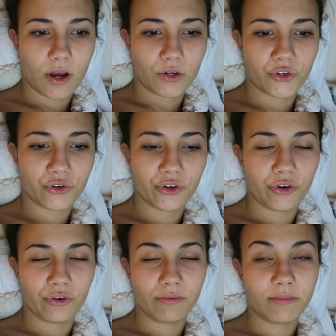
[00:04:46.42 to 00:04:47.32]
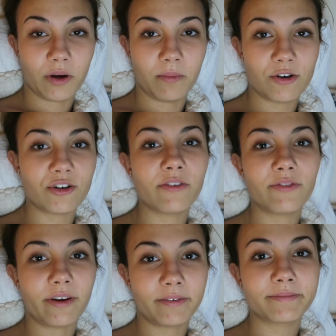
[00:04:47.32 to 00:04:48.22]
I'll show you how much
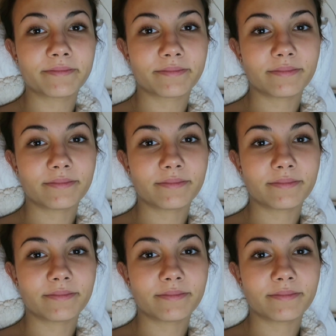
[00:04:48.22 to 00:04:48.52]
I've done.